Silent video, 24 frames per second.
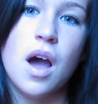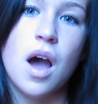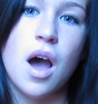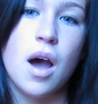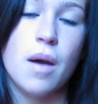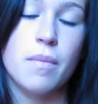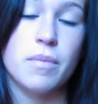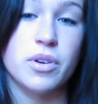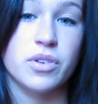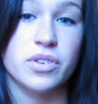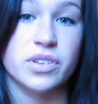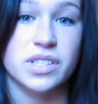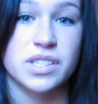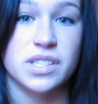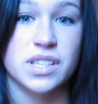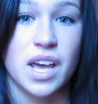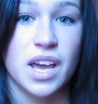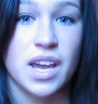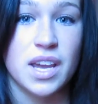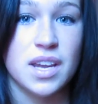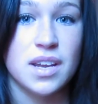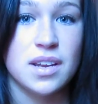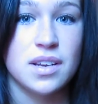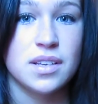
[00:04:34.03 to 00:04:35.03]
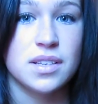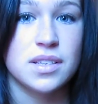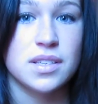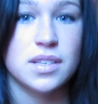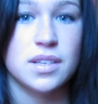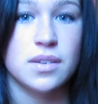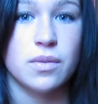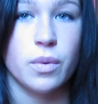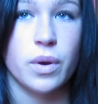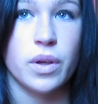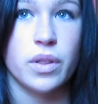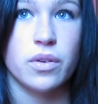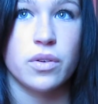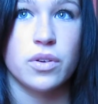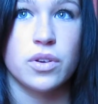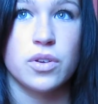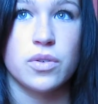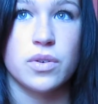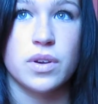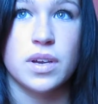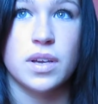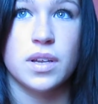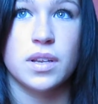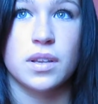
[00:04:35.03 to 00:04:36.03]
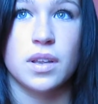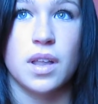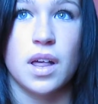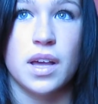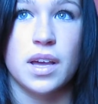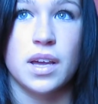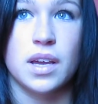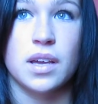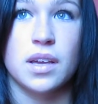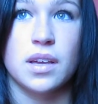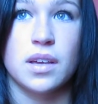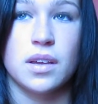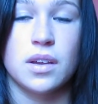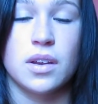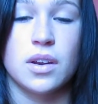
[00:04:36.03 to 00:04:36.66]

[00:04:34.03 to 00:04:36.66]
your sight, whether you can, like,